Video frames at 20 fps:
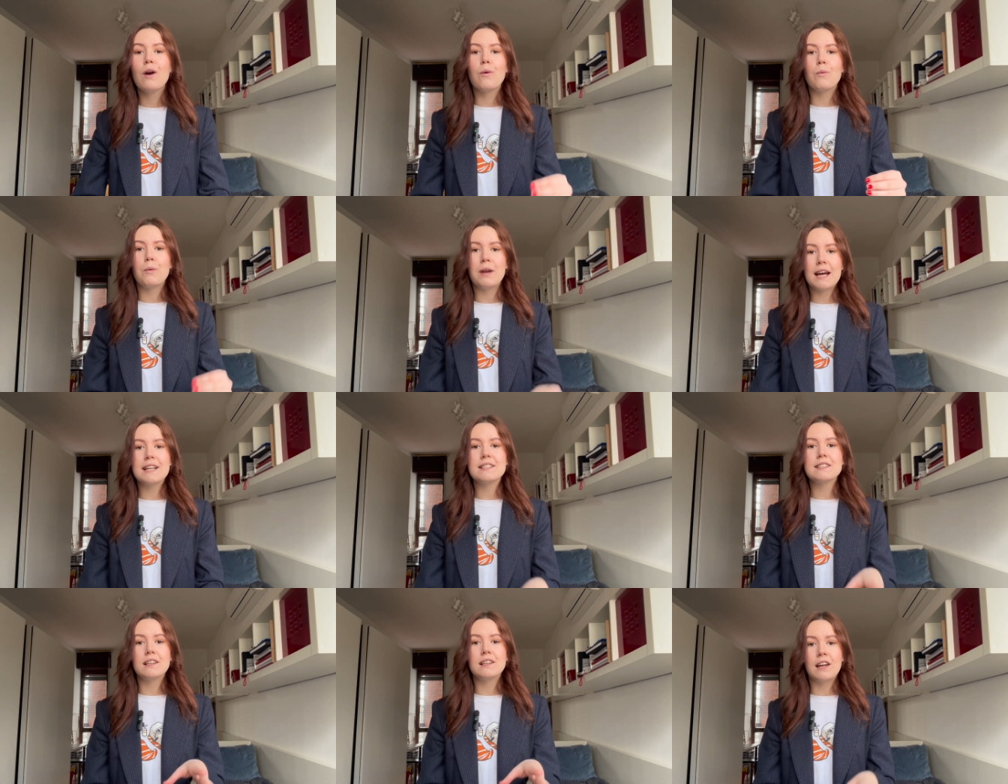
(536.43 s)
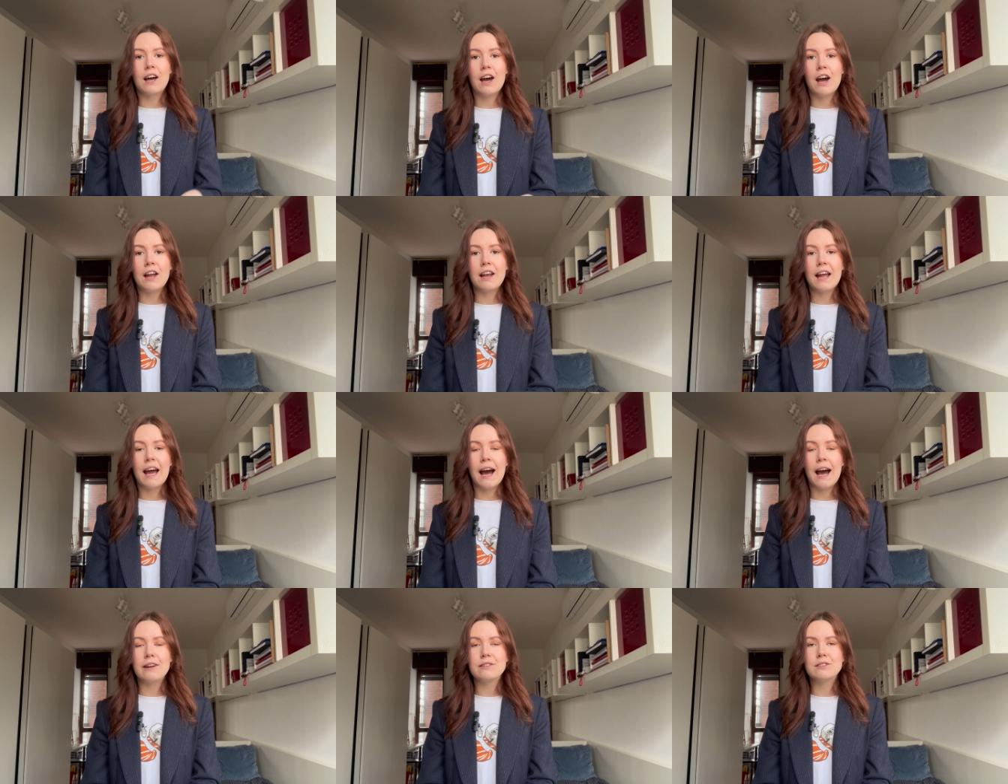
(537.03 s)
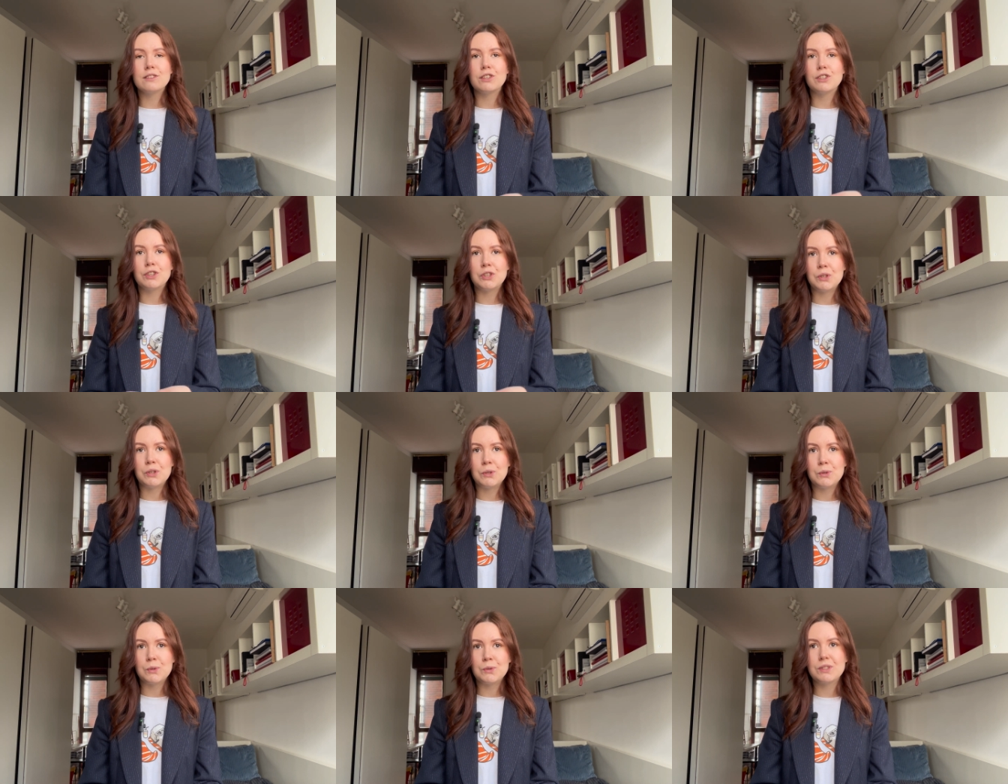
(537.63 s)
We had to learn how to
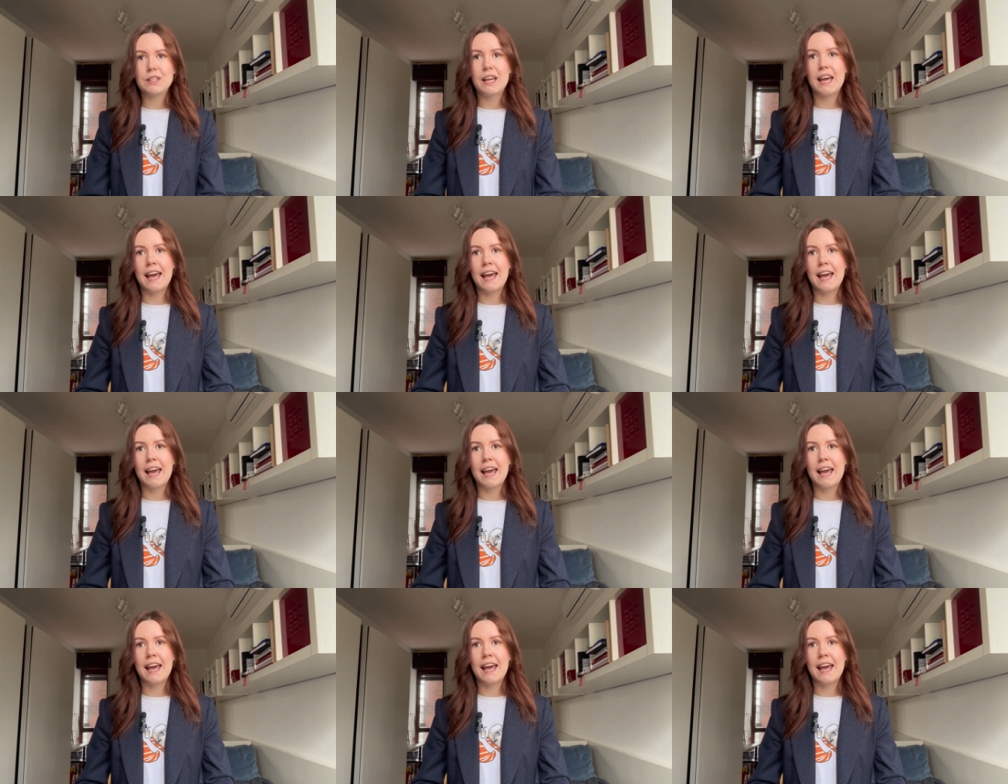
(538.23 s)
use